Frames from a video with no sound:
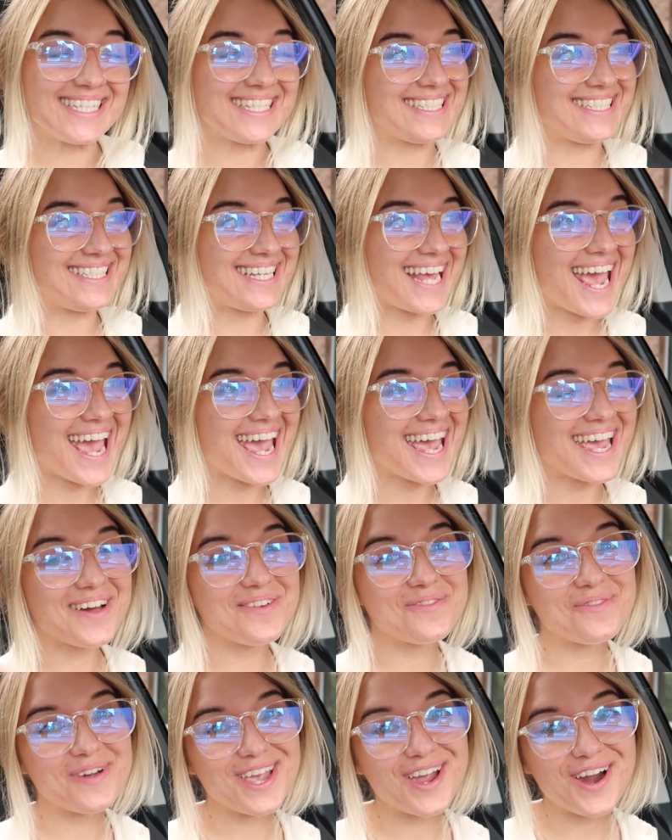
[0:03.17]
today
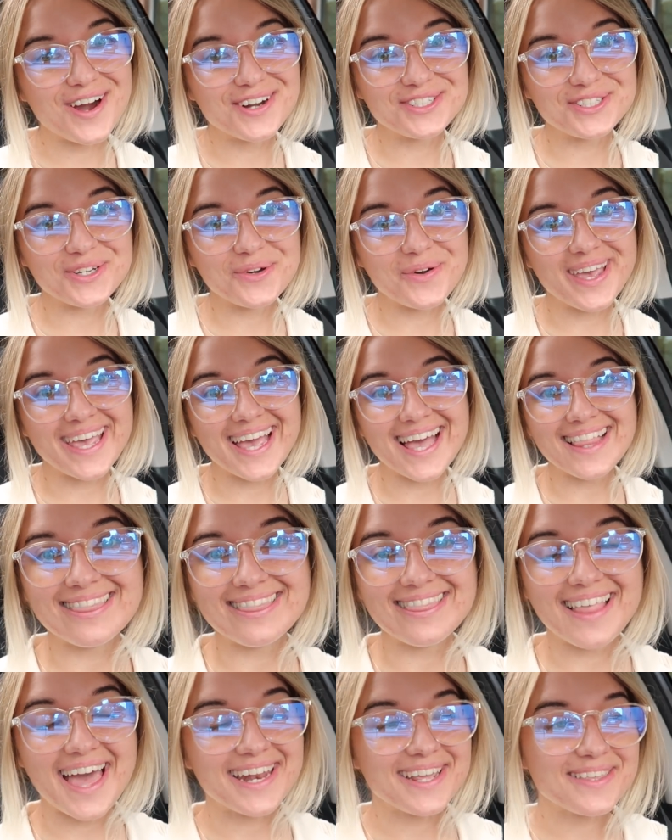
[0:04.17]
we are doing
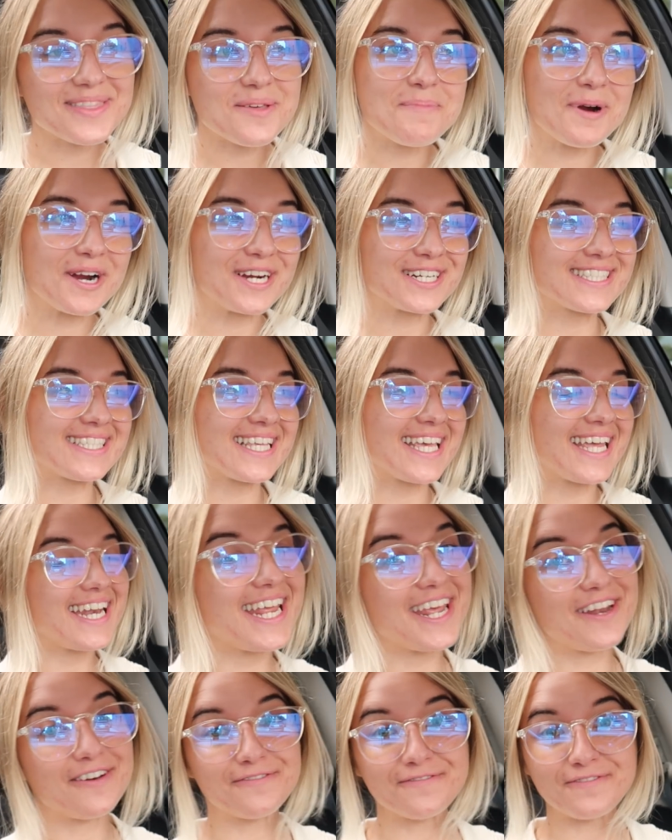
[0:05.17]
letting the person
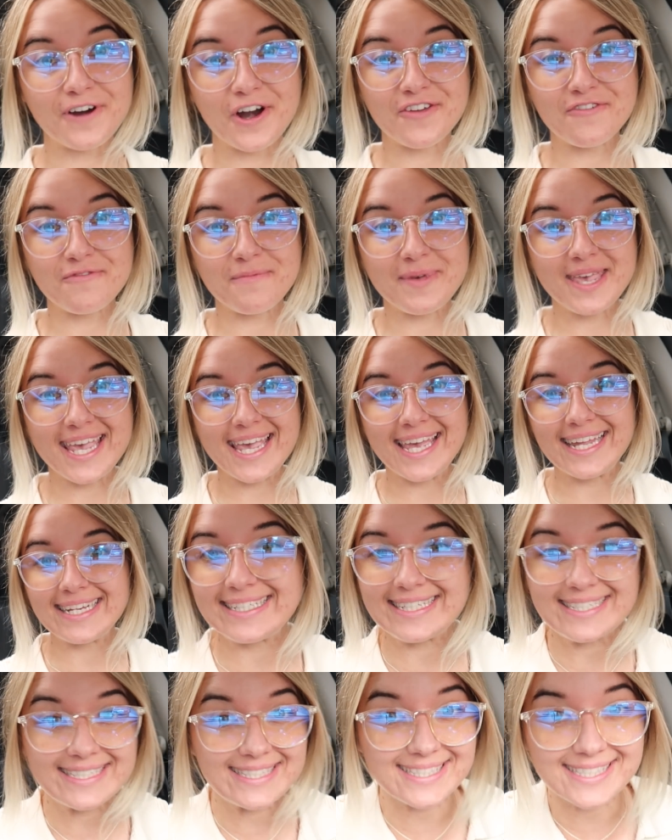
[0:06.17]
in front of me
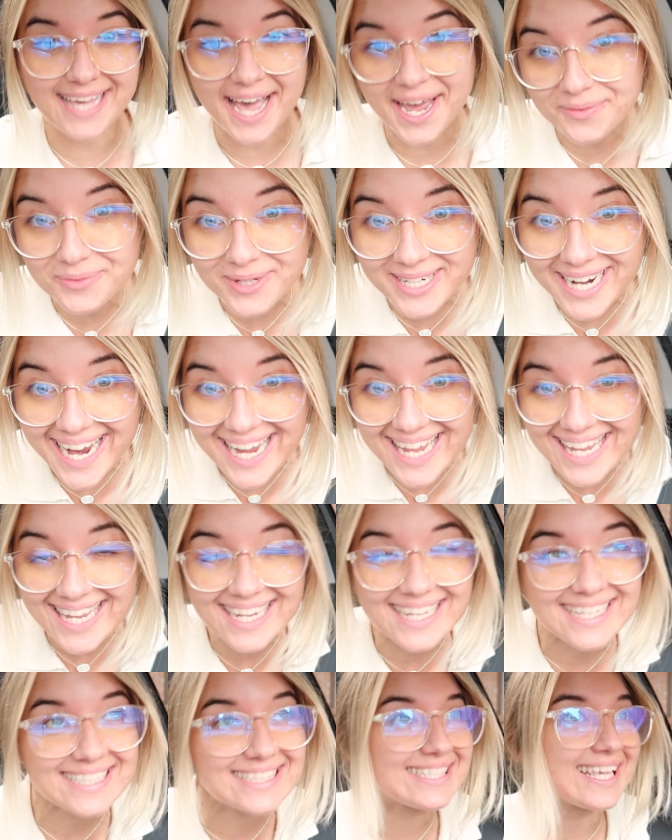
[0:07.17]
decide what I
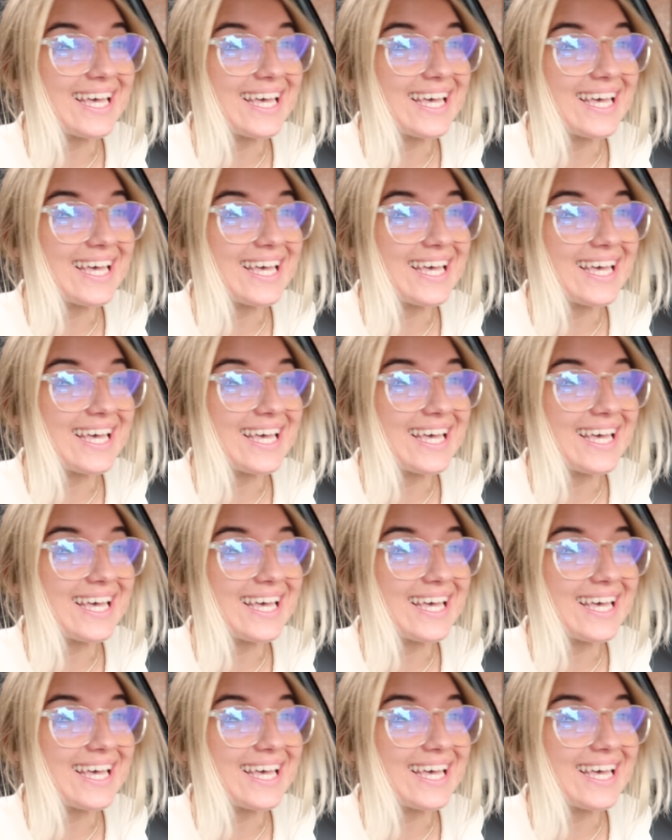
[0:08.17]
eat